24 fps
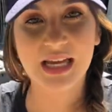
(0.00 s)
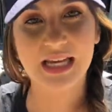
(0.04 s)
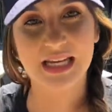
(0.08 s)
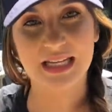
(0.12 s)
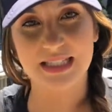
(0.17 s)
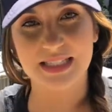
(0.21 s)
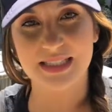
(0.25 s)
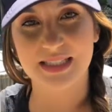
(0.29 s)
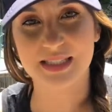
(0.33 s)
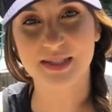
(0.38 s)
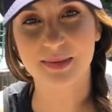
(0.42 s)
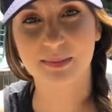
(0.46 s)

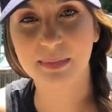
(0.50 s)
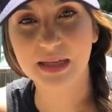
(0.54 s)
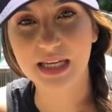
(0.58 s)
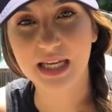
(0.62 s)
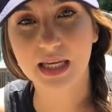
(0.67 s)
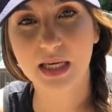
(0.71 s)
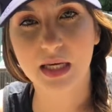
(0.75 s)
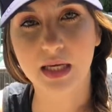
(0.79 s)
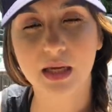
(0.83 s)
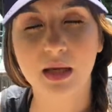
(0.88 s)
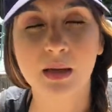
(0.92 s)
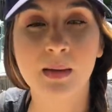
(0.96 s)
It's
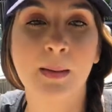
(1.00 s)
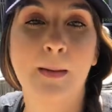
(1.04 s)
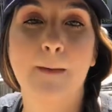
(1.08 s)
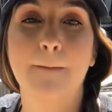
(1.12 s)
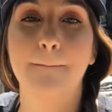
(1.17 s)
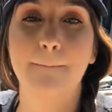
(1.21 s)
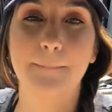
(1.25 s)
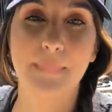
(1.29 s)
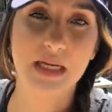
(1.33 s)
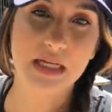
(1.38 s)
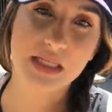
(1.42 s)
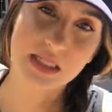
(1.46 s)
me,
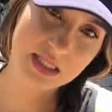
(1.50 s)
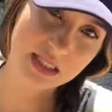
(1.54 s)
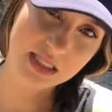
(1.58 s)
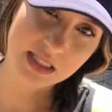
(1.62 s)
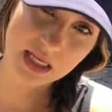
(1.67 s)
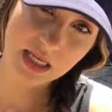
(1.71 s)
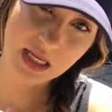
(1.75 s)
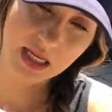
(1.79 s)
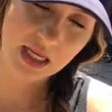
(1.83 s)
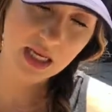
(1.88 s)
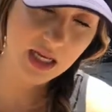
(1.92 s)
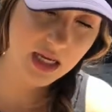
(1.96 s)
Miss
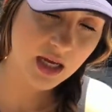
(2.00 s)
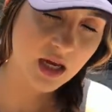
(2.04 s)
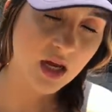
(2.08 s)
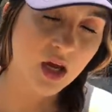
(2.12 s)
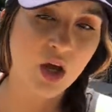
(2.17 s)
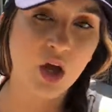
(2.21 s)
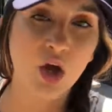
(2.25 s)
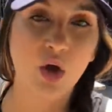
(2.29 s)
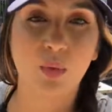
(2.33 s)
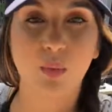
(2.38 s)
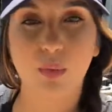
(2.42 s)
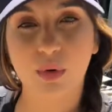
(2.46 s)
C,
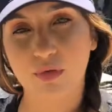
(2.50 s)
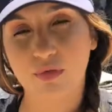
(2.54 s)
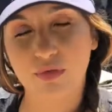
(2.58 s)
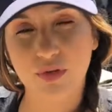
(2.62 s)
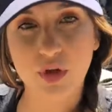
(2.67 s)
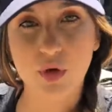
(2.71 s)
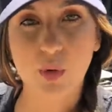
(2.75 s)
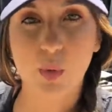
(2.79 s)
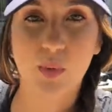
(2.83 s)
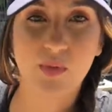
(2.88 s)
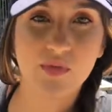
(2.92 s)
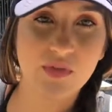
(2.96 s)

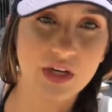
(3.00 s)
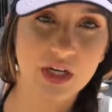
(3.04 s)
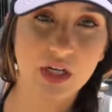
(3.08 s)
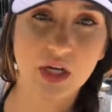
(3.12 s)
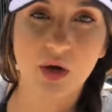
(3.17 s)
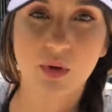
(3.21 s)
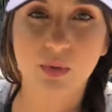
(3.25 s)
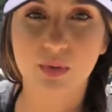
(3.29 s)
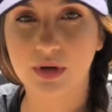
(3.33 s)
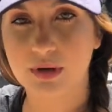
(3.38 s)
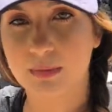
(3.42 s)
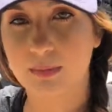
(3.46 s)
review
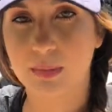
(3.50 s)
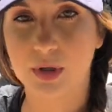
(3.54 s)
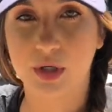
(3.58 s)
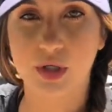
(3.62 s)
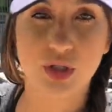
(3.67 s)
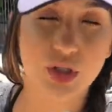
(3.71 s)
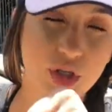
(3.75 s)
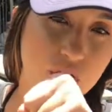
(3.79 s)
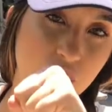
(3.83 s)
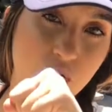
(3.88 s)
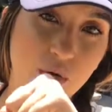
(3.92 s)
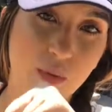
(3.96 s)
video number
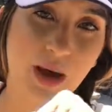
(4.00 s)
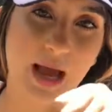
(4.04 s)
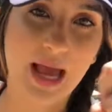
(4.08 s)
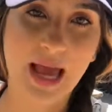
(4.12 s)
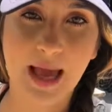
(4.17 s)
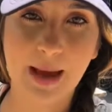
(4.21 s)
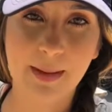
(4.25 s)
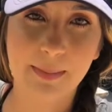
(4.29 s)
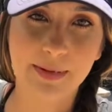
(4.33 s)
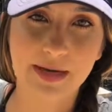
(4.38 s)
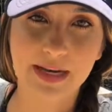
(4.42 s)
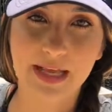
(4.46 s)
2,
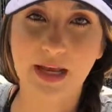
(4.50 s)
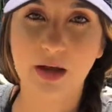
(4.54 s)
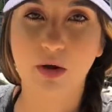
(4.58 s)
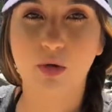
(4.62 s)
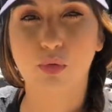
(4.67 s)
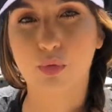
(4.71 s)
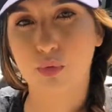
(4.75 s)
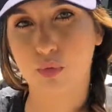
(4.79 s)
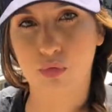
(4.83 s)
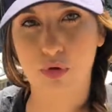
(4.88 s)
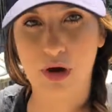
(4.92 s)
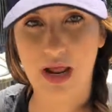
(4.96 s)
happening
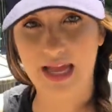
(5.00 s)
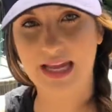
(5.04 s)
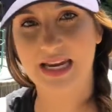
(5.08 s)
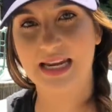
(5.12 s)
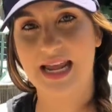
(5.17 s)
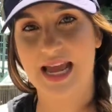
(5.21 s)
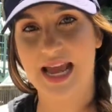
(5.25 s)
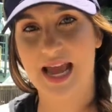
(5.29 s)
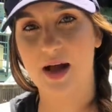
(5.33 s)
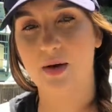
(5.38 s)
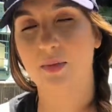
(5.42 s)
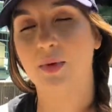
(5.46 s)
right
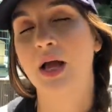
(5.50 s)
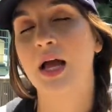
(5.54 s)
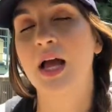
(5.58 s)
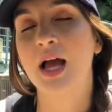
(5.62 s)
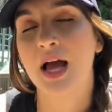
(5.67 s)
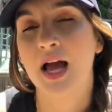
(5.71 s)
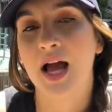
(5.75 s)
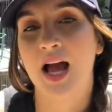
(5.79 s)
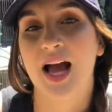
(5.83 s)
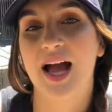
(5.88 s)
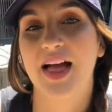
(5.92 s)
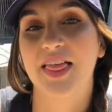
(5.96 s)
now.
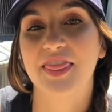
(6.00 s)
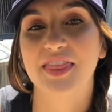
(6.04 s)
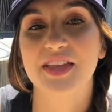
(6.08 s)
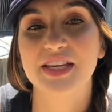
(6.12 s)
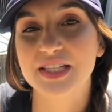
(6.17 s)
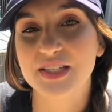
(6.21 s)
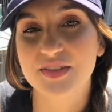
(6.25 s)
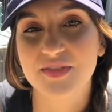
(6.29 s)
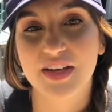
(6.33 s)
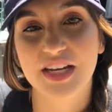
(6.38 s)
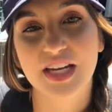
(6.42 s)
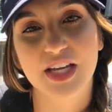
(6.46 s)
This
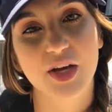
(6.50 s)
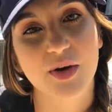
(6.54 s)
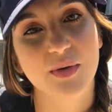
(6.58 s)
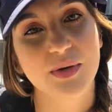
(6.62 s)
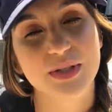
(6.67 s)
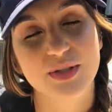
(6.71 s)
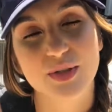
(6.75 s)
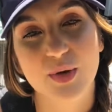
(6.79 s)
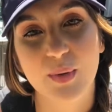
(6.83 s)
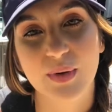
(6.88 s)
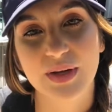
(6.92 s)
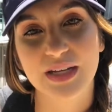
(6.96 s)
video is
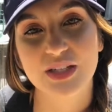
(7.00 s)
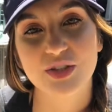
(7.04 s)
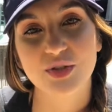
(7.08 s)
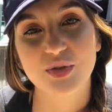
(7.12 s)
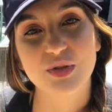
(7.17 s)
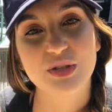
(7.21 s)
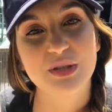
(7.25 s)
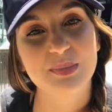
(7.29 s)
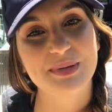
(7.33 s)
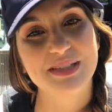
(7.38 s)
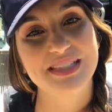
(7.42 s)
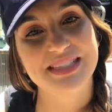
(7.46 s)
going to
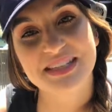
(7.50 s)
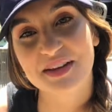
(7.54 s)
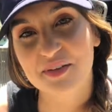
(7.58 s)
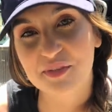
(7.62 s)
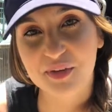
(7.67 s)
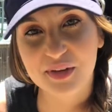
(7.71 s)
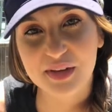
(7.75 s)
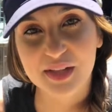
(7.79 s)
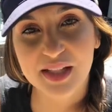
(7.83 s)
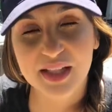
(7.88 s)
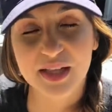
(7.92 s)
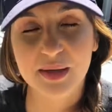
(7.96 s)

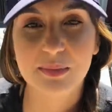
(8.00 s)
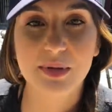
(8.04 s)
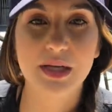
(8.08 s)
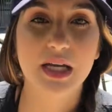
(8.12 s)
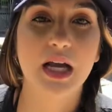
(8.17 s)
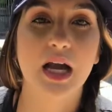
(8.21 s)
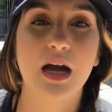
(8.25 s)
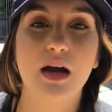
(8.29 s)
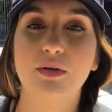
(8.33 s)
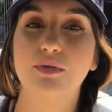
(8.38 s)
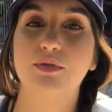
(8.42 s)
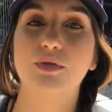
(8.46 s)
specifically be
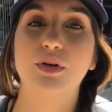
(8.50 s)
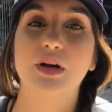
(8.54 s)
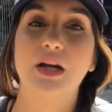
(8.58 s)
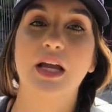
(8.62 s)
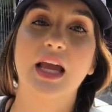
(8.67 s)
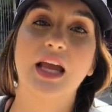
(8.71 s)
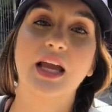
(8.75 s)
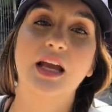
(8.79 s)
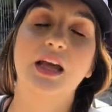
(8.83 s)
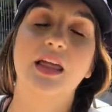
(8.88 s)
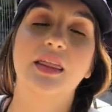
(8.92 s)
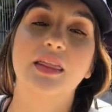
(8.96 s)

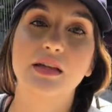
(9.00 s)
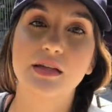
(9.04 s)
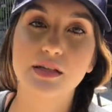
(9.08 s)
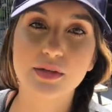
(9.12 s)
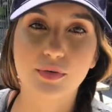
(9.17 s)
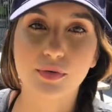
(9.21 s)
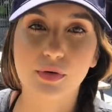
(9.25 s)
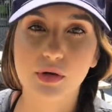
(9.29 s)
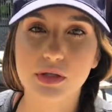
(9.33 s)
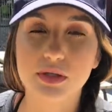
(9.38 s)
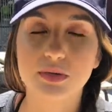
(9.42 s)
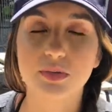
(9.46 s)
covering the
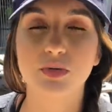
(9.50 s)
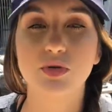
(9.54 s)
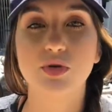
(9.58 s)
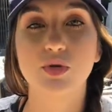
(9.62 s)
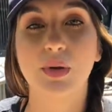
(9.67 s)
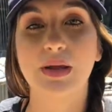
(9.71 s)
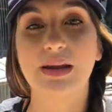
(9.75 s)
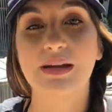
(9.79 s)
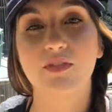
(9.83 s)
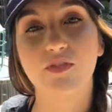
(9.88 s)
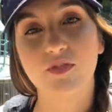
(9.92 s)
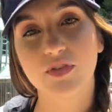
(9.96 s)
difference
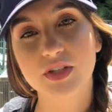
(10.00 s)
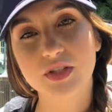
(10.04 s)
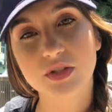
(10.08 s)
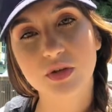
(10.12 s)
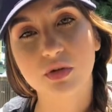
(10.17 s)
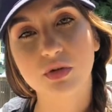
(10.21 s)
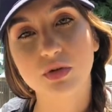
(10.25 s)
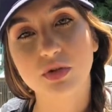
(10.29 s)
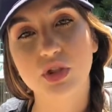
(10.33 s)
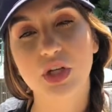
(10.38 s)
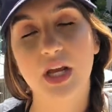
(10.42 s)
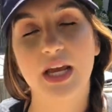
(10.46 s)
between
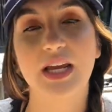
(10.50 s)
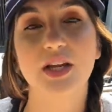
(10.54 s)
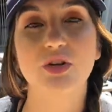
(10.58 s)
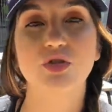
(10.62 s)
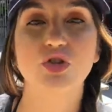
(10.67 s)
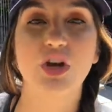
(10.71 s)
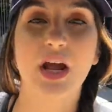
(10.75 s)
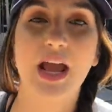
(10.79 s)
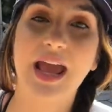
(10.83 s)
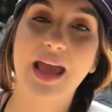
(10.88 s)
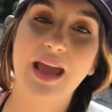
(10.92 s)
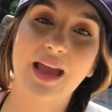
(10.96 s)
physical change
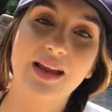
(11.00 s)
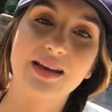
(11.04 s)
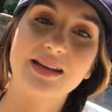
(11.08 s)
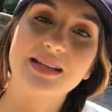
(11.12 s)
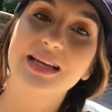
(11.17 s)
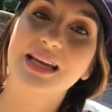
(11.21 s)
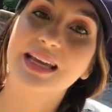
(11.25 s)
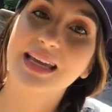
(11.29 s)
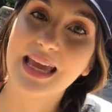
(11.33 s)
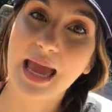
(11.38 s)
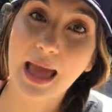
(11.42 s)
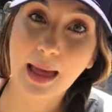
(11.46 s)
and
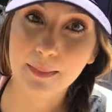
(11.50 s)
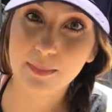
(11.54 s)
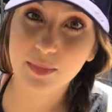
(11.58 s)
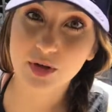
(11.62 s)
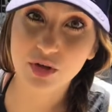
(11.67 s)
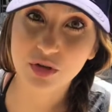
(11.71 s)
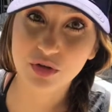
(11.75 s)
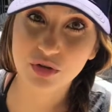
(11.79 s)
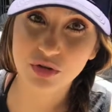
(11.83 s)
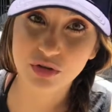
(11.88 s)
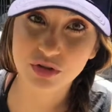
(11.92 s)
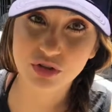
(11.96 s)

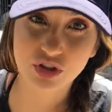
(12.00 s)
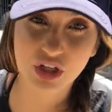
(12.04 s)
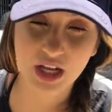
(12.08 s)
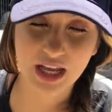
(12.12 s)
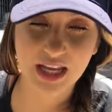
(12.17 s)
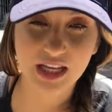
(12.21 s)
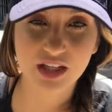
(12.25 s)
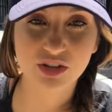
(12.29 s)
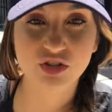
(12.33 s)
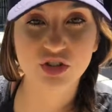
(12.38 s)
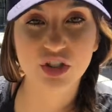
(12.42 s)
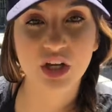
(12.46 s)
chemical
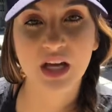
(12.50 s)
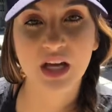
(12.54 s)
change.